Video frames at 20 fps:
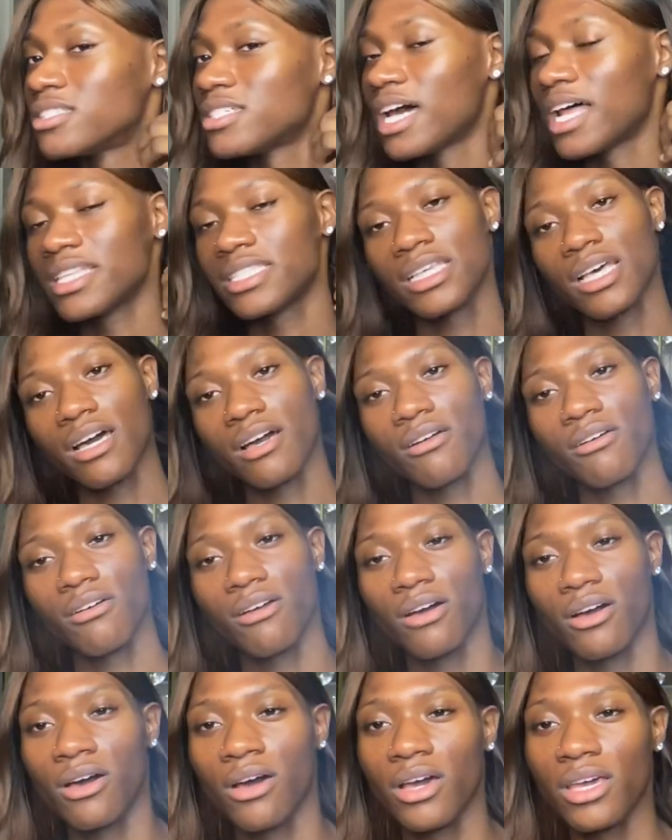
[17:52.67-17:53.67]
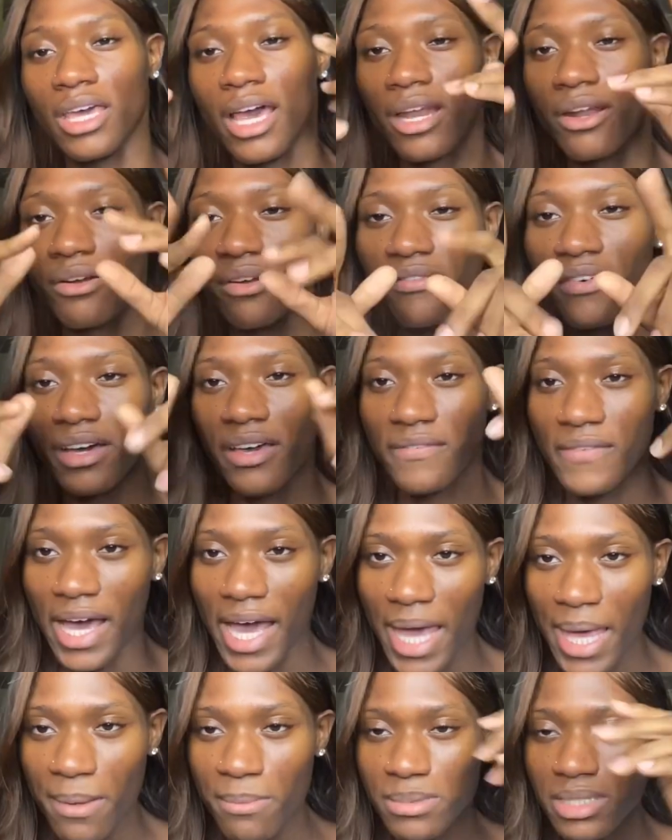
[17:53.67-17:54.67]
Shout out to her girl. Y'all know the fucking
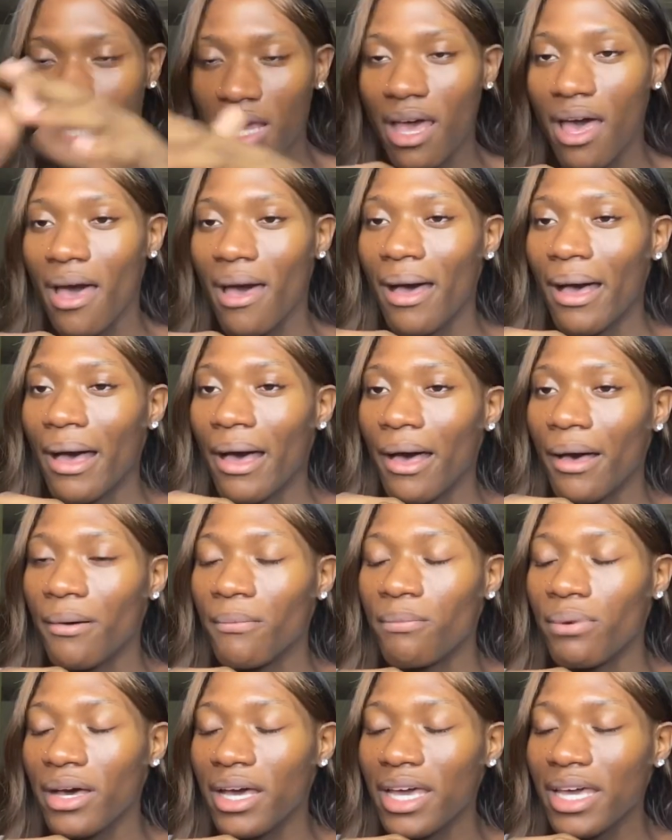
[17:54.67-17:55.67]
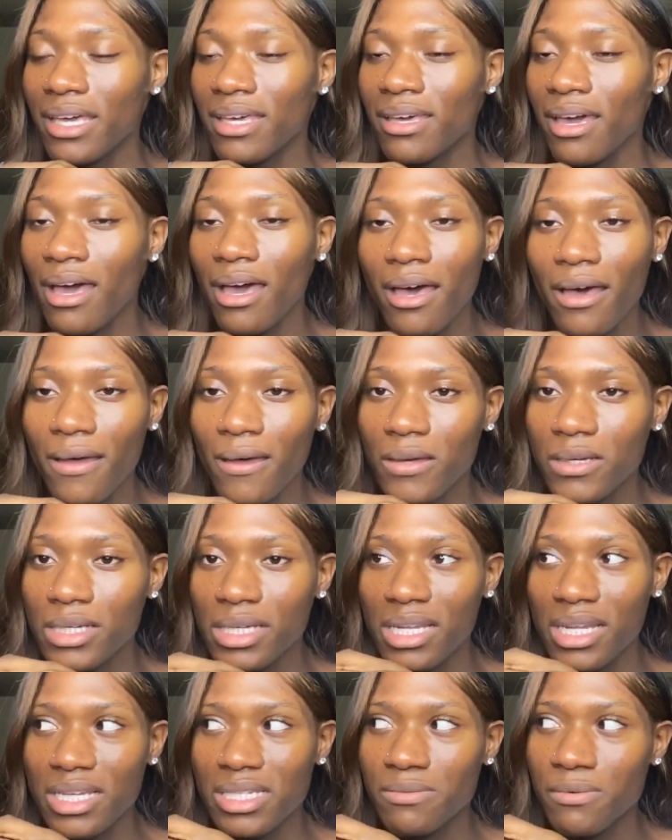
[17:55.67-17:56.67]
vibes. But yeah,
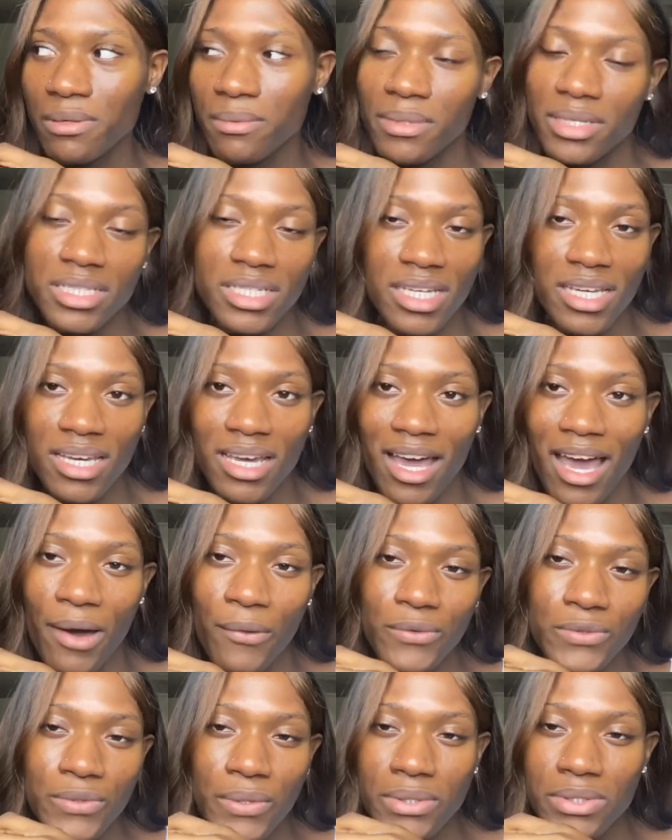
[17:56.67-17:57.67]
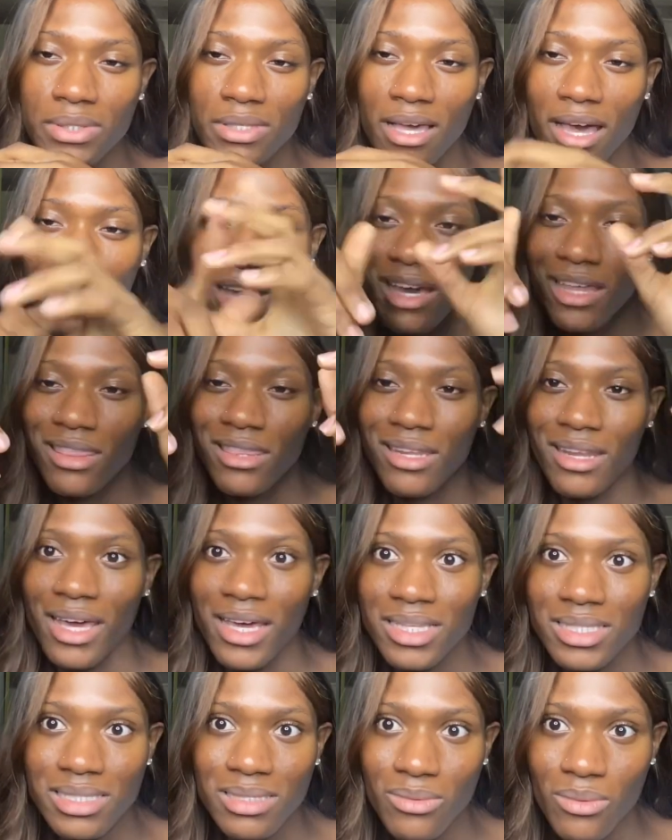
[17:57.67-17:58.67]
and that's pretty much it. I will talk to y'all in the
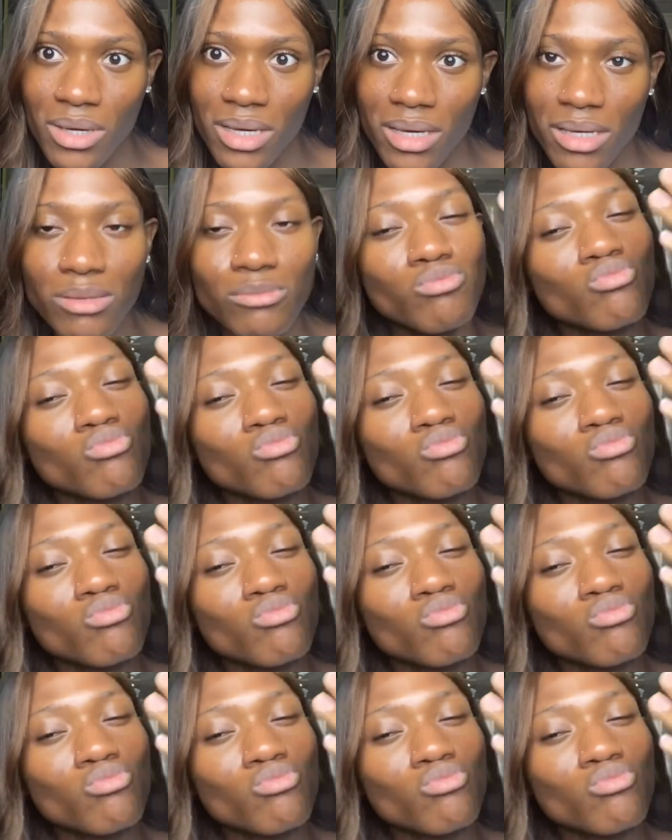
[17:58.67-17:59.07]
next one.